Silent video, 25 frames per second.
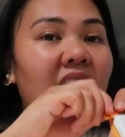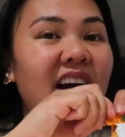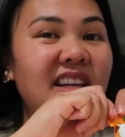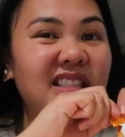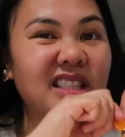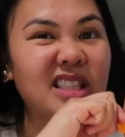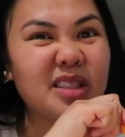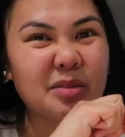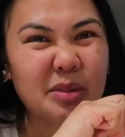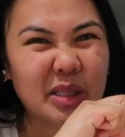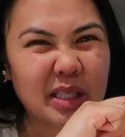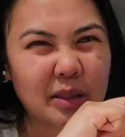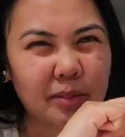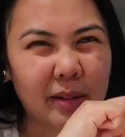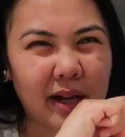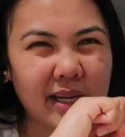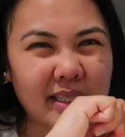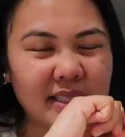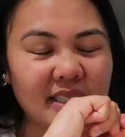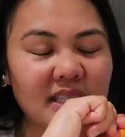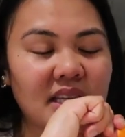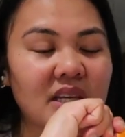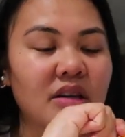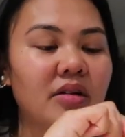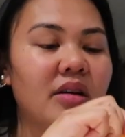has to be
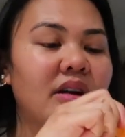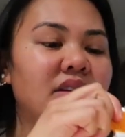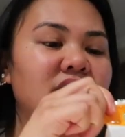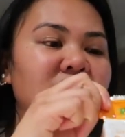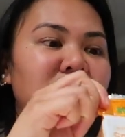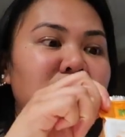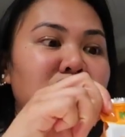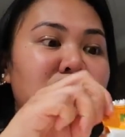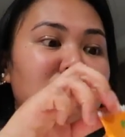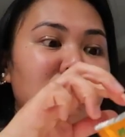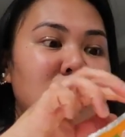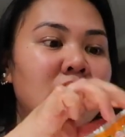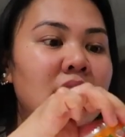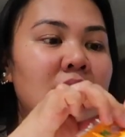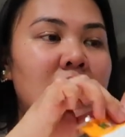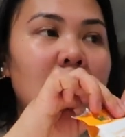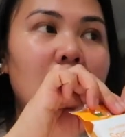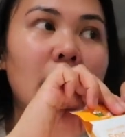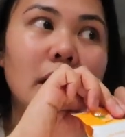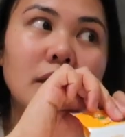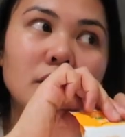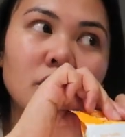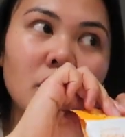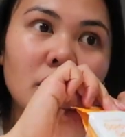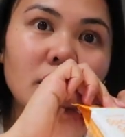spicy or else
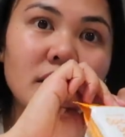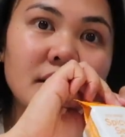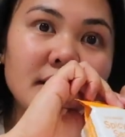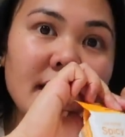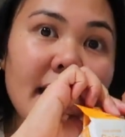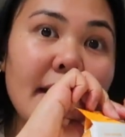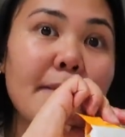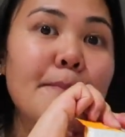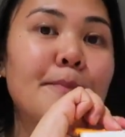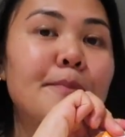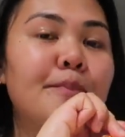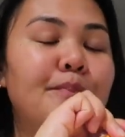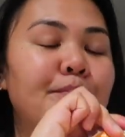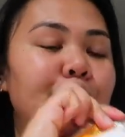it's not the same.